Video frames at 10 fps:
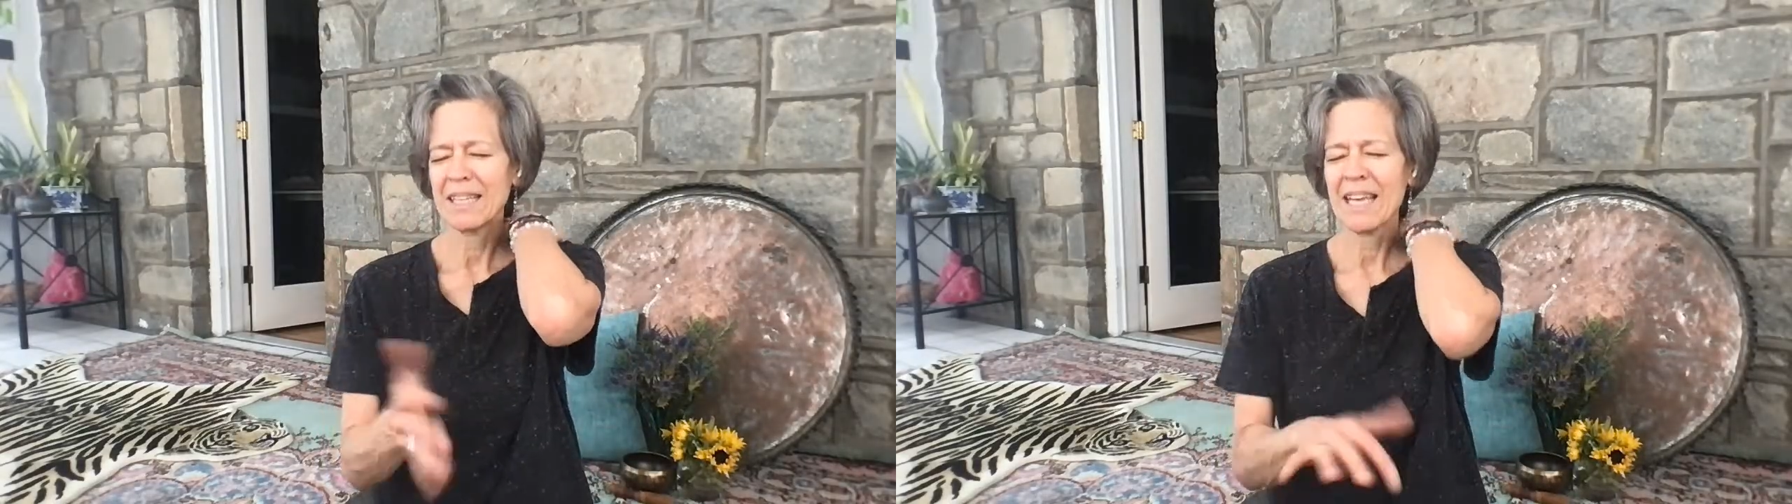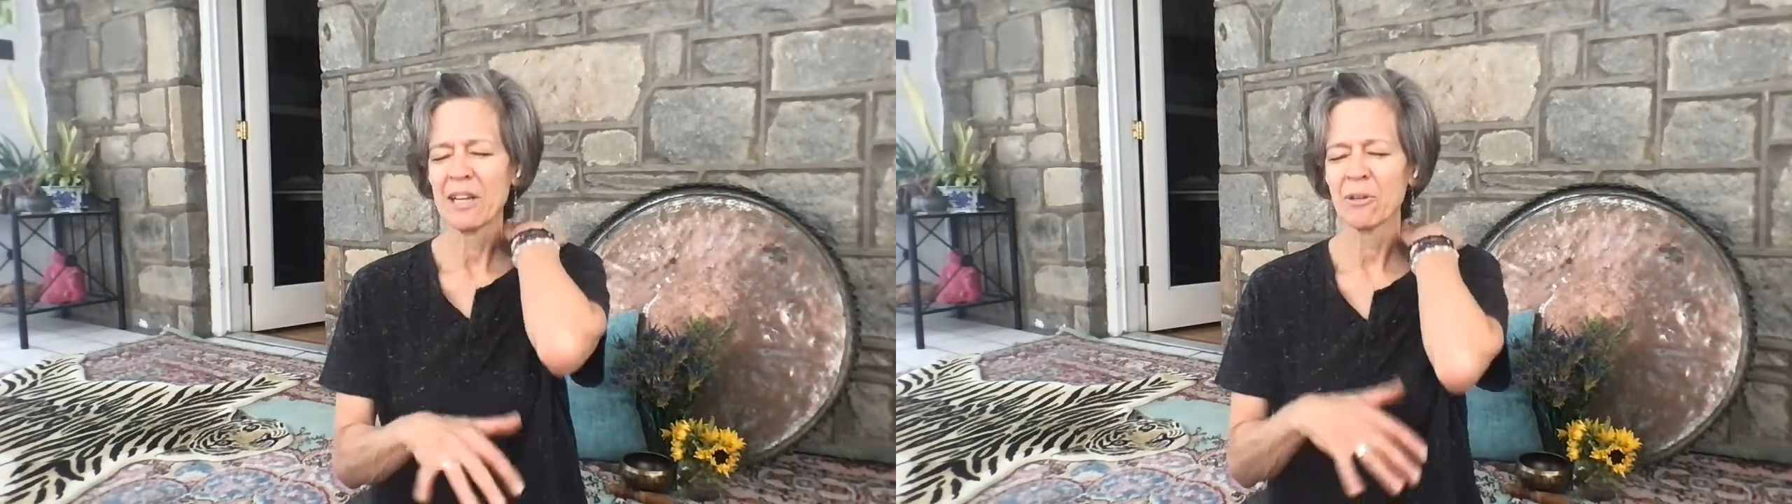
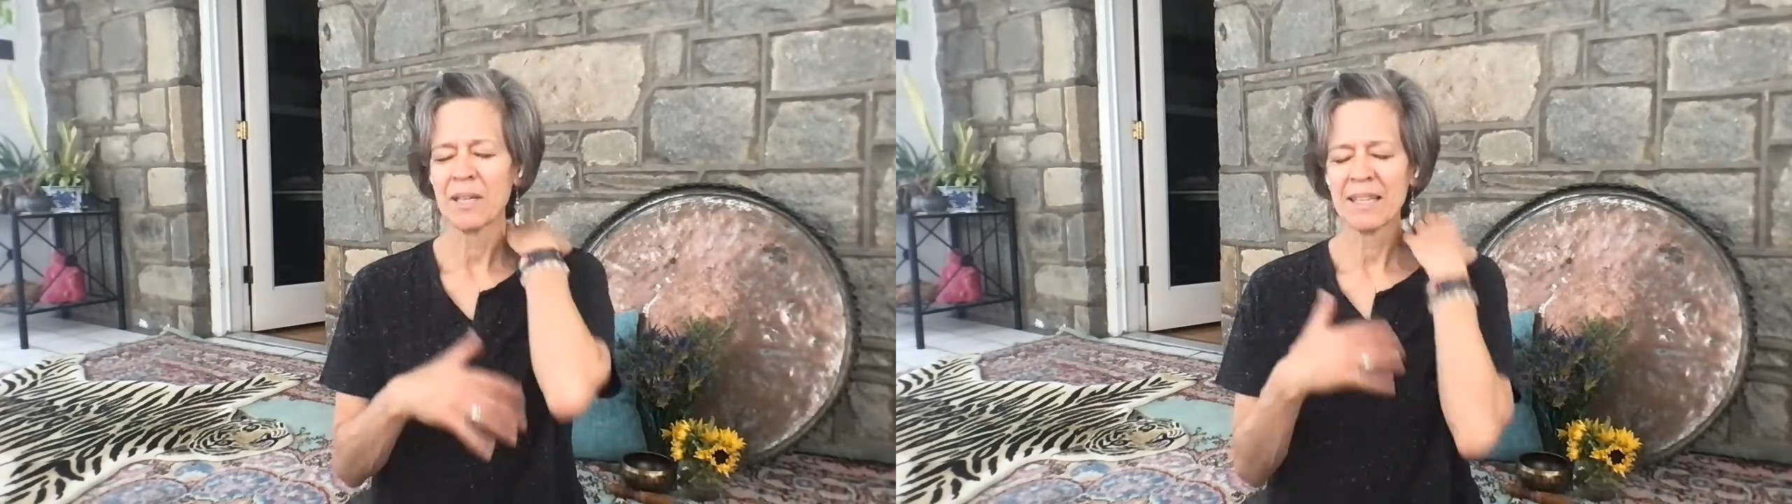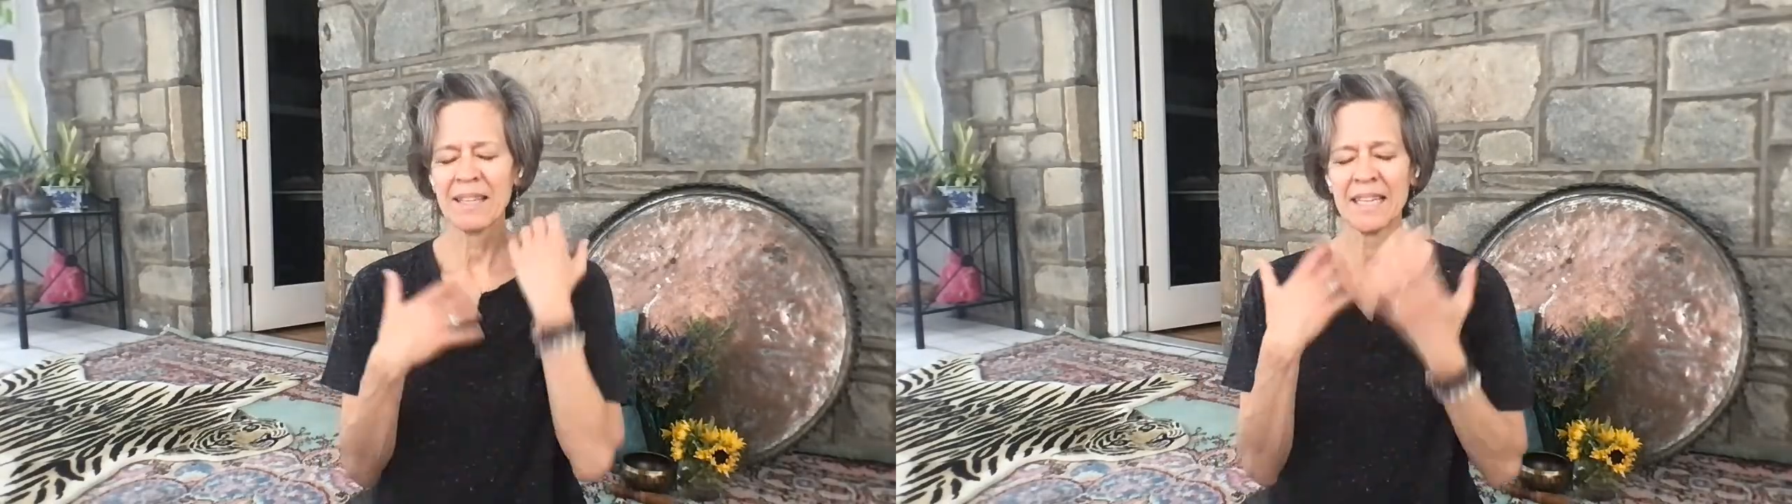
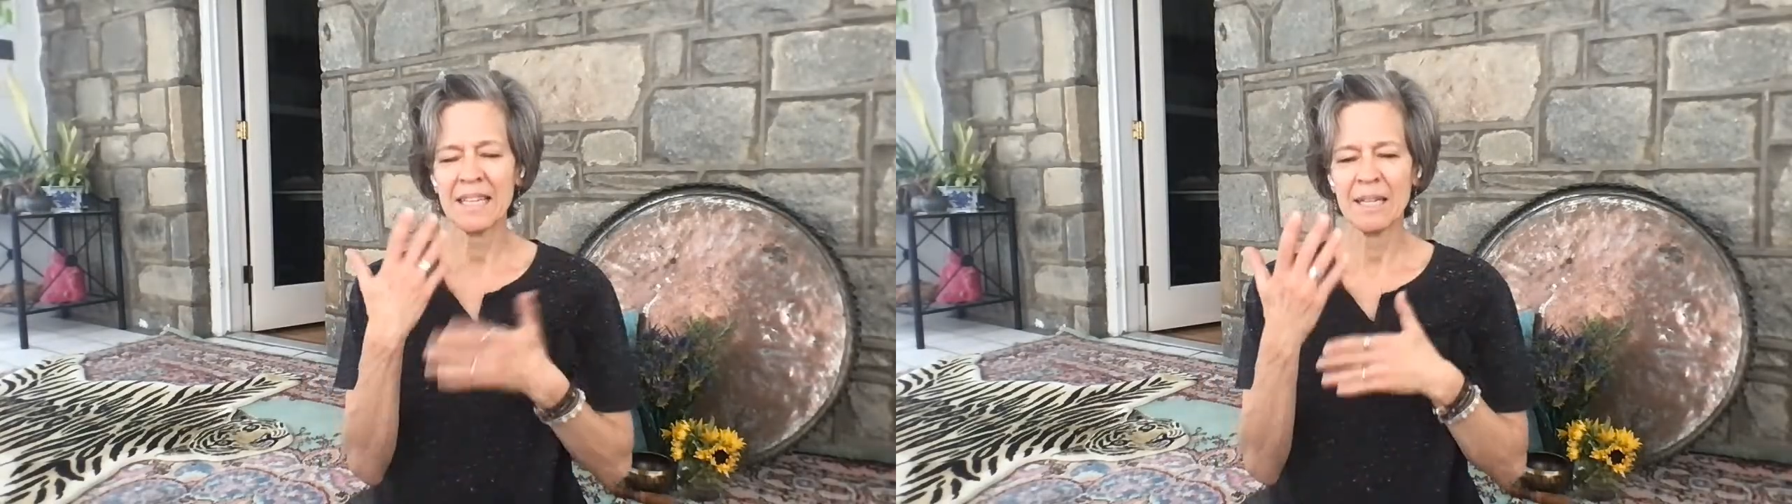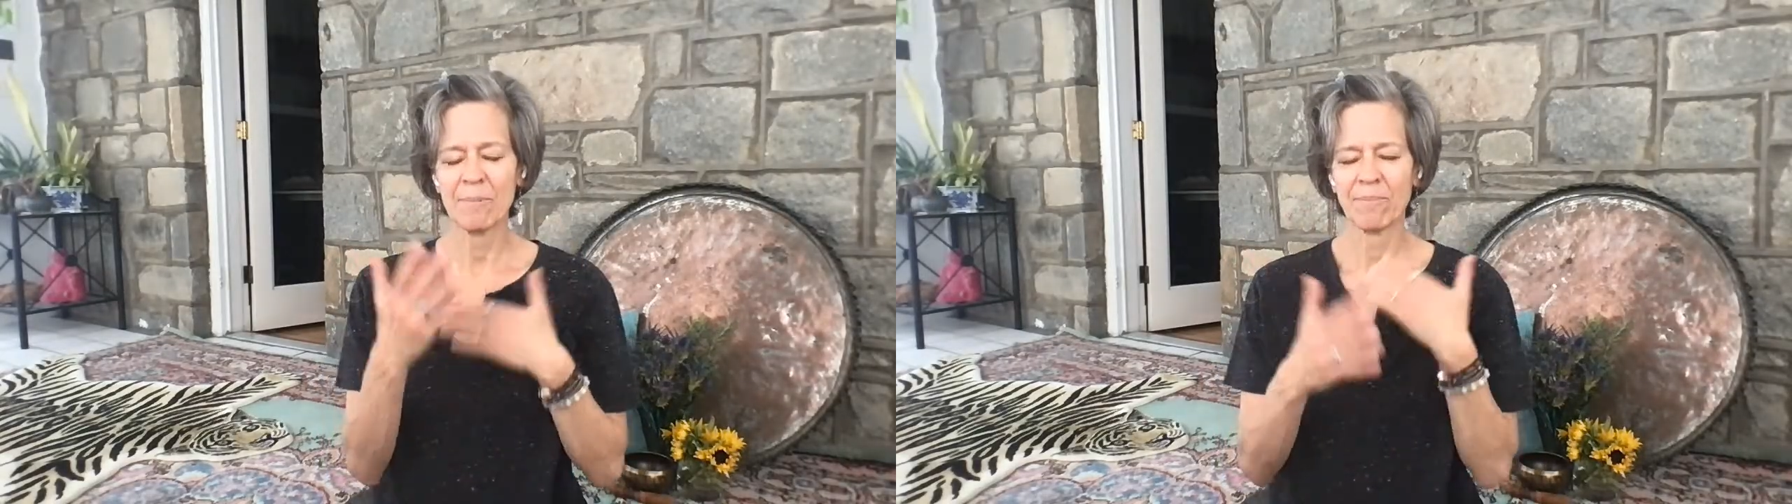layering
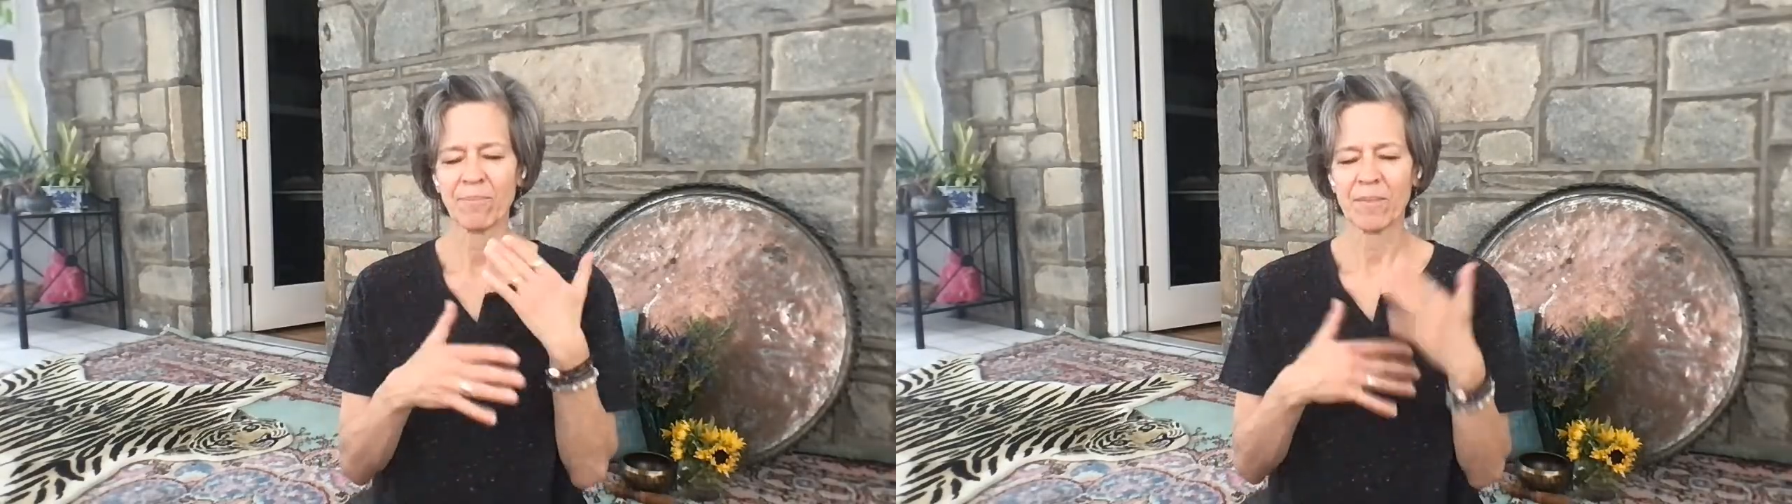the